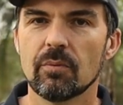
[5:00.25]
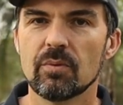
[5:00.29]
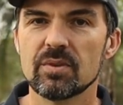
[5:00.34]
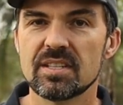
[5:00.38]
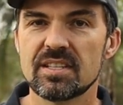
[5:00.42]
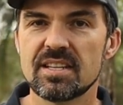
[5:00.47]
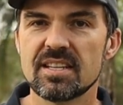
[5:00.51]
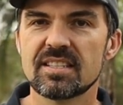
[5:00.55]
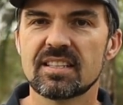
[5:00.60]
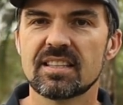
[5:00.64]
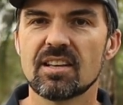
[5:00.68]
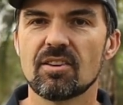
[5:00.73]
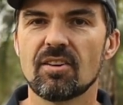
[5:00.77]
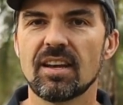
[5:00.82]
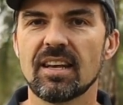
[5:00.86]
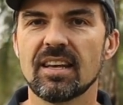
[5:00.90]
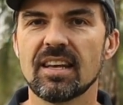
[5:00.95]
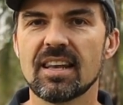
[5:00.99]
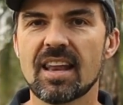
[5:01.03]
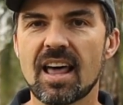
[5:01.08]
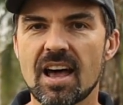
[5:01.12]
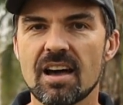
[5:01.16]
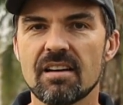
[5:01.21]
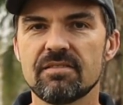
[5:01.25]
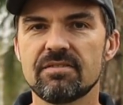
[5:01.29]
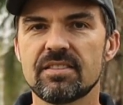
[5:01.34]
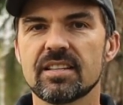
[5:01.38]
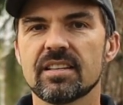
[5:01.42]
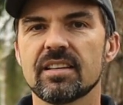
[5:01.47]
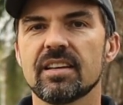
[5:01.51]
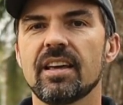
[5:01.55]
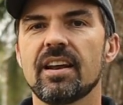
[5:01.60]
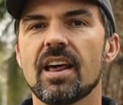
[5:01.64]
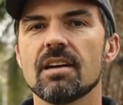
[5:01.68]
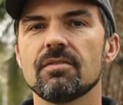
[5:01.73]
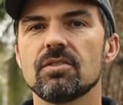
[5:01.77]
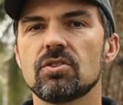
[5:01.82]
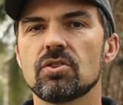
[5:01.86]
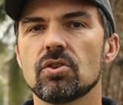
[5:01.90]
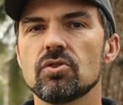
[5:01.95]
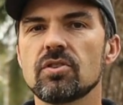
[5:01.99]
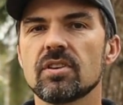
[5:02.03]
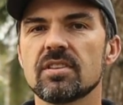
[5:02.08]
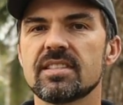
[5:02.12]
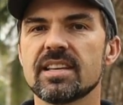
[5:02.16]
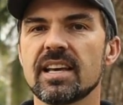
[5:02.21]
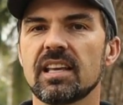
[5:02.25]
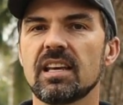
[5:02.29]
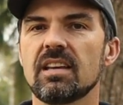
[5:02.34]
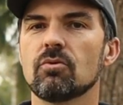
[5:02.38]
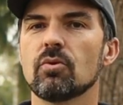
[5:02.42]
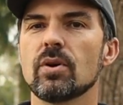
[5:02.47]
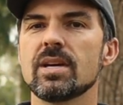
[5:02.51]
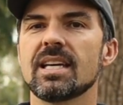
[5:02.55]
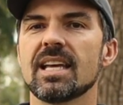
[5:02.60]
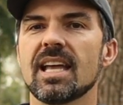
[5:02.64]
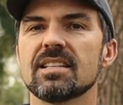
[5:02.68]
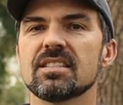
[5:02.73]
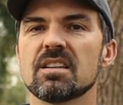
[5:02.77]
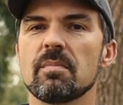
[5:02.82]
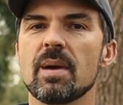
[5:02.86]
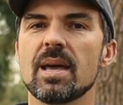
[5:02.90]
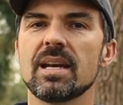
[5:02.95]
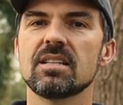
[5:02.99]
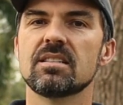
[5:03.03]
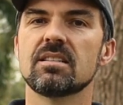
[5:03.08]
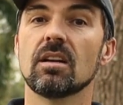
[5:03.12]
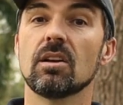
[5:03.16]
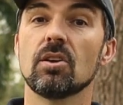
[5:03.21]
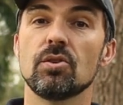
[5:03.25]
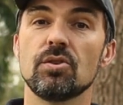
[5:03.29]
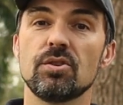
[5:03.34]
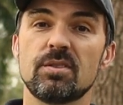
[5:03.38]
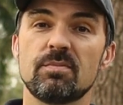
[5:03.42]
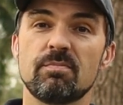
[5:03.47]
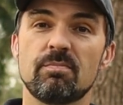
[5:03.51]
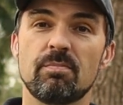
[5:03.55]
was a disc that I loved, and over 2 consecutive weekends I managed to lose